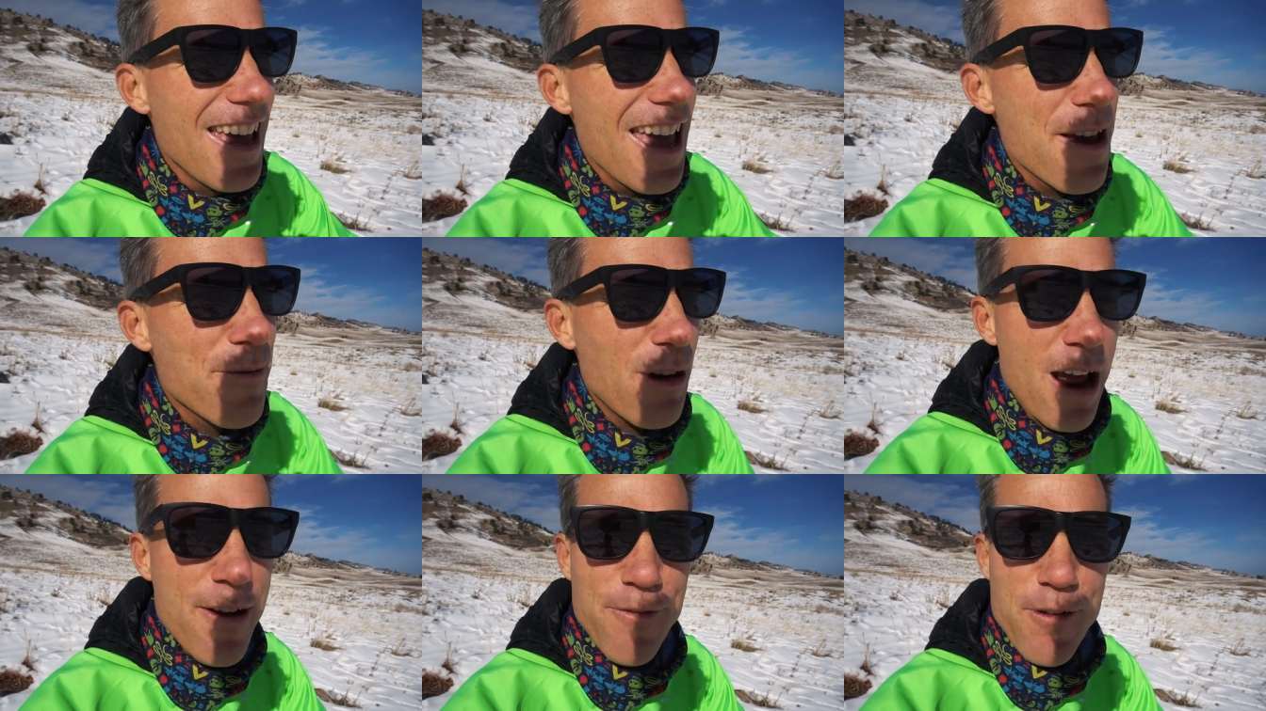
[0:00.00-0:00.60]
And
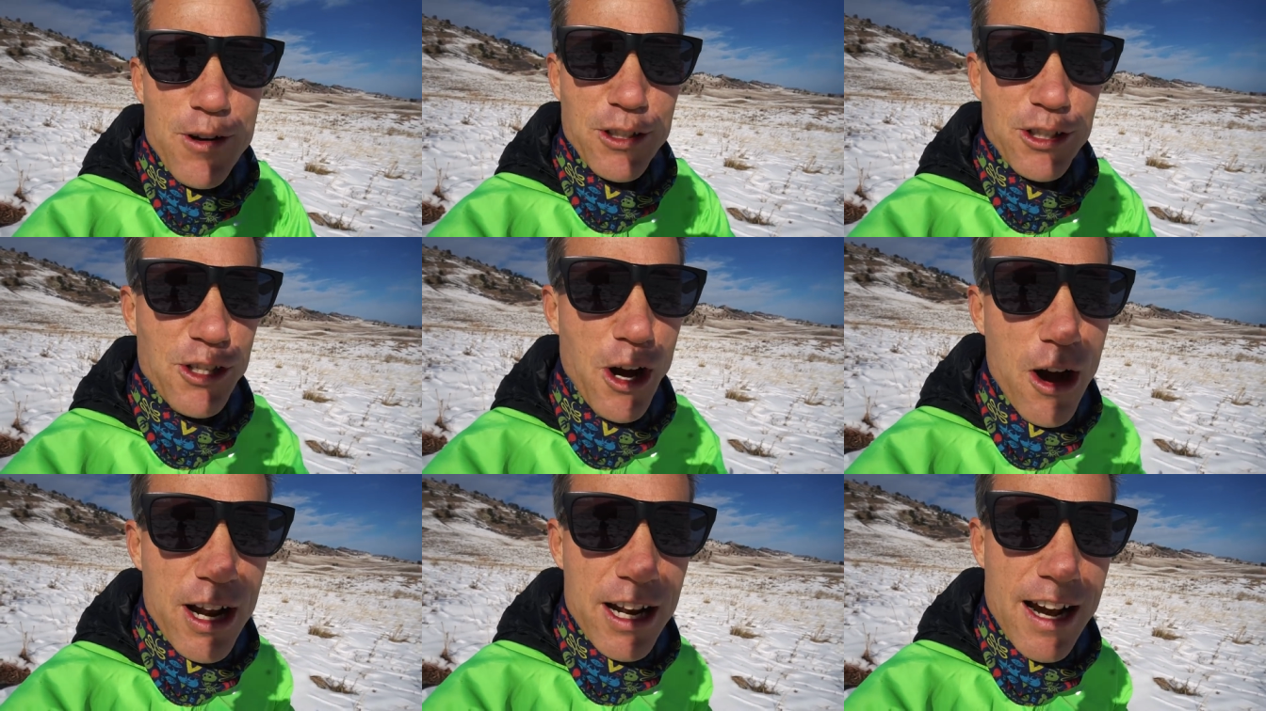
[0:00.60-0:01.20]
when I first
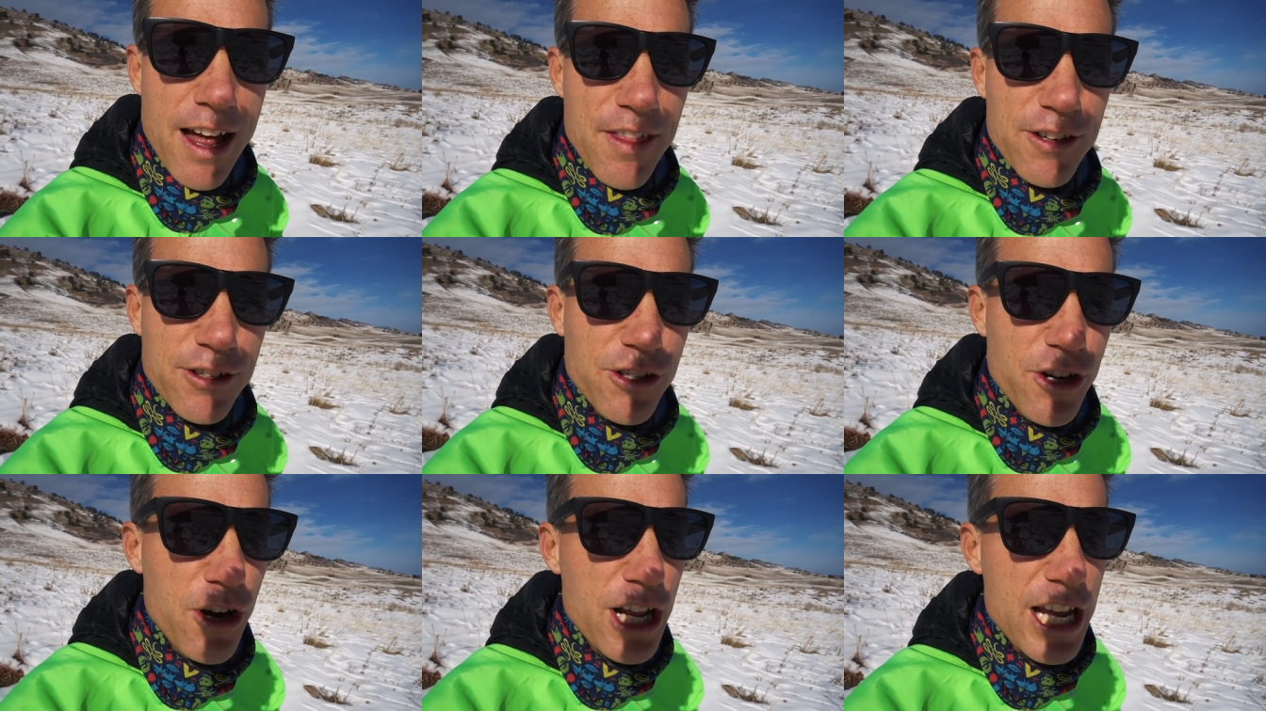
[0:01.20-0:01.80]
started on this
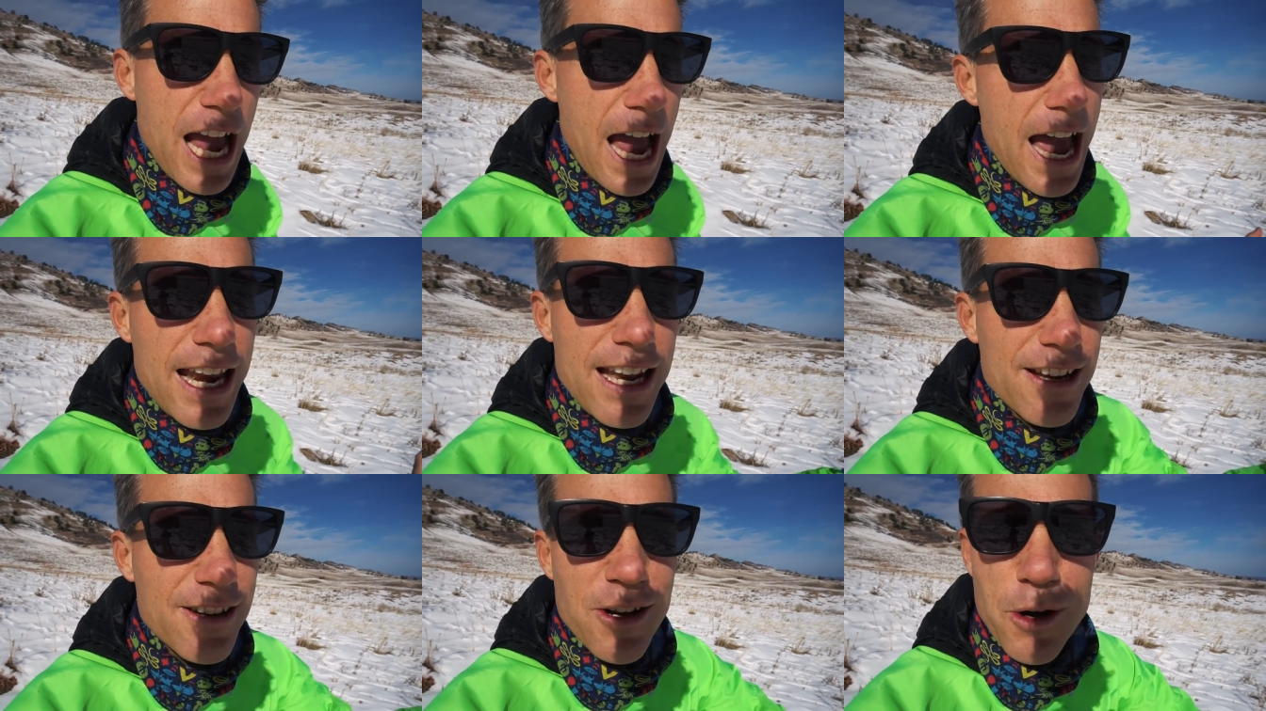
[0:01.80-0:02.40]
journey, I
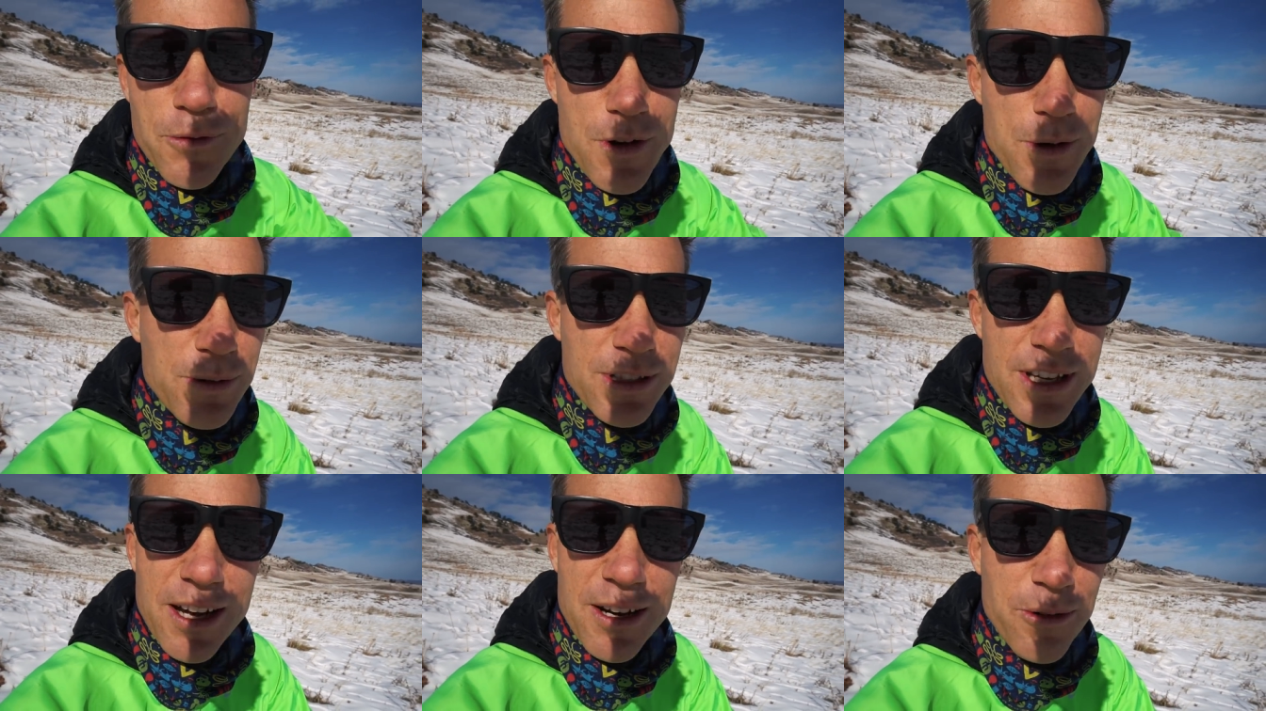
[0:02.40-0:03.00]
didn't know if it
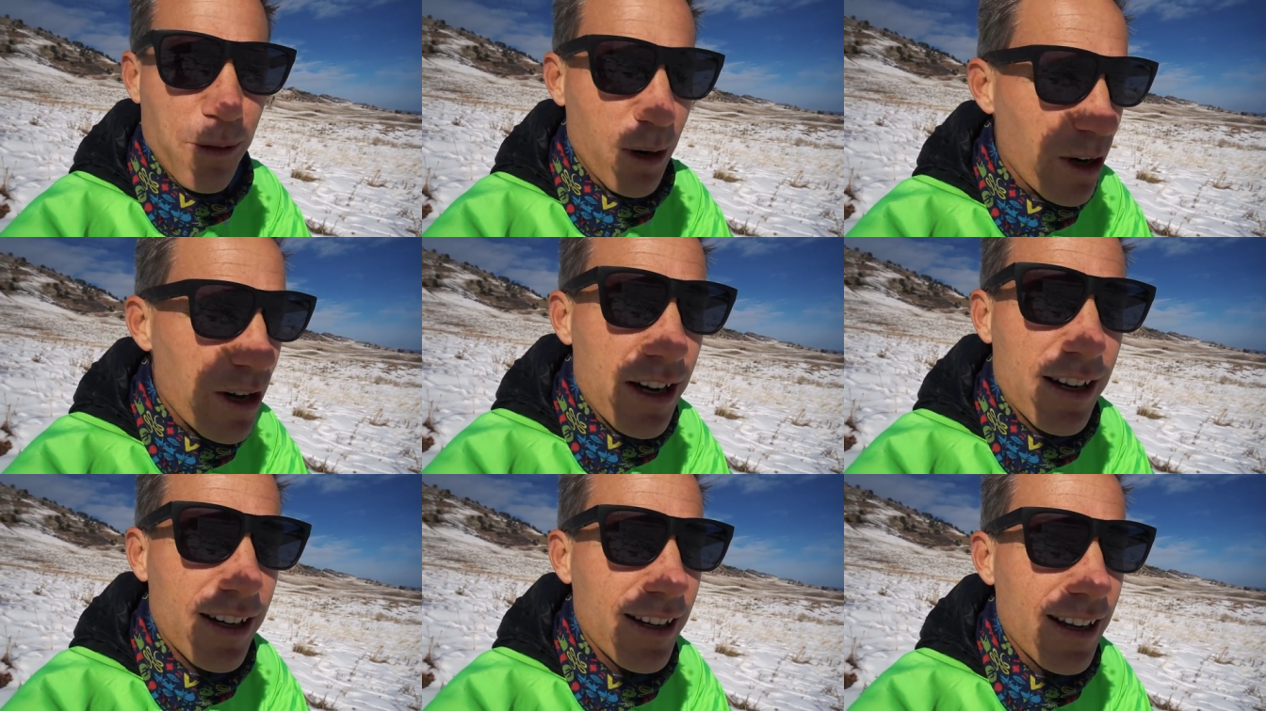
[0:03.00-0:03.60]
was gonna
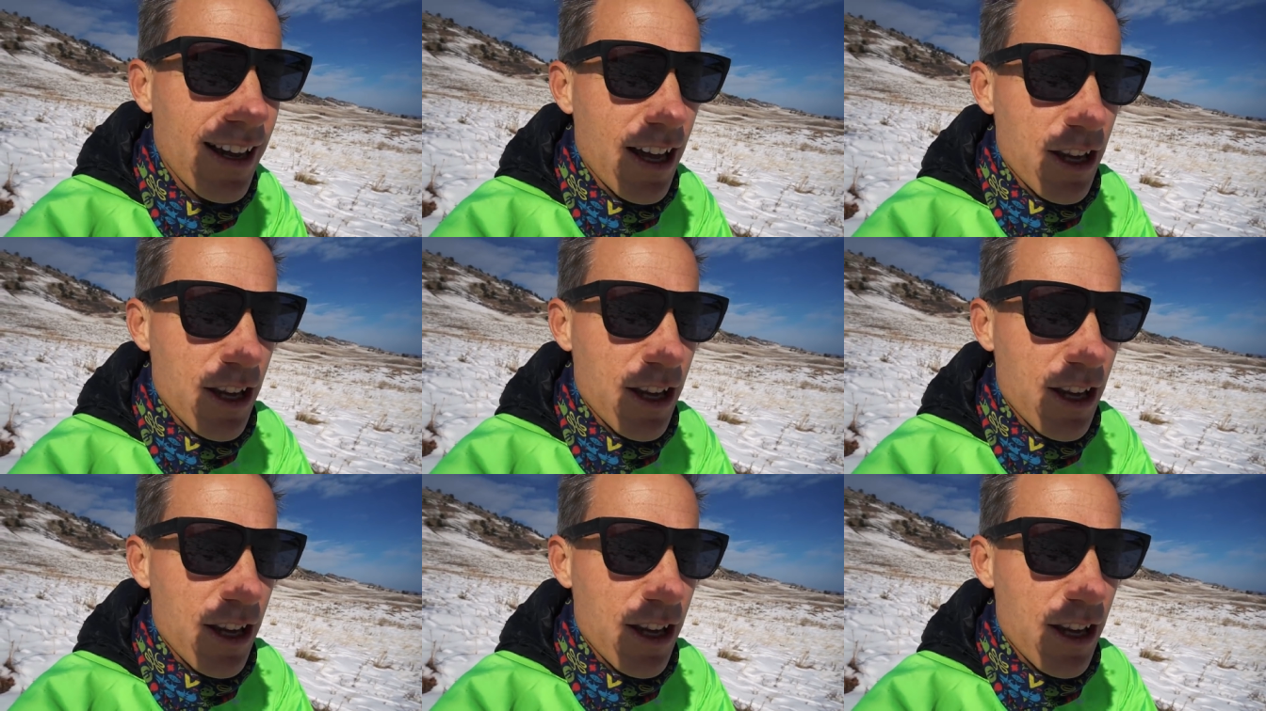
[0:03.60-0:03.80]
work.